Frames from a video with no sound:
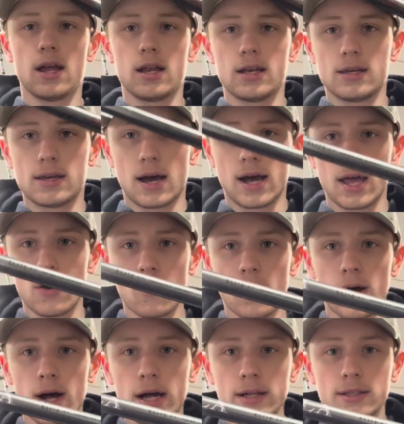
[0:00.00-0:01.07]

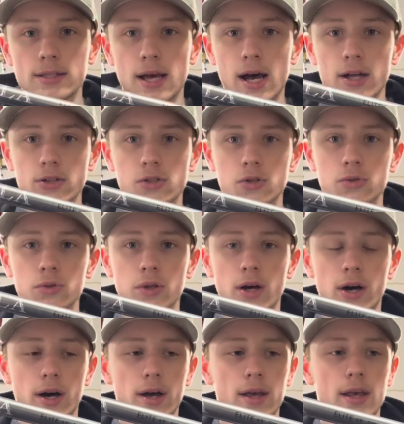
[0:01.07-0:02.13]
Daiwa
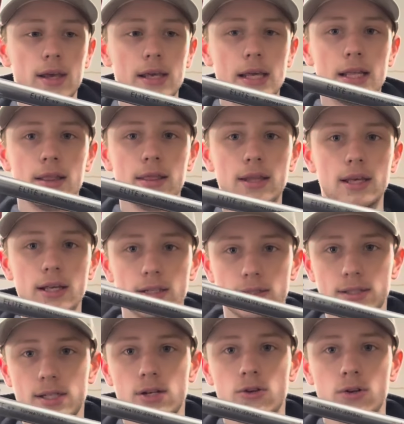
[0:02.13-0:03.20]
Tatula Elite
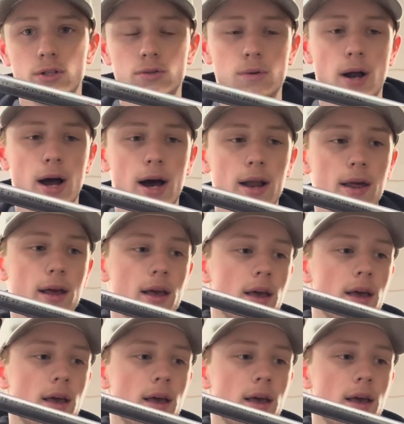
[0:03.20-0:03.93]
Series rod.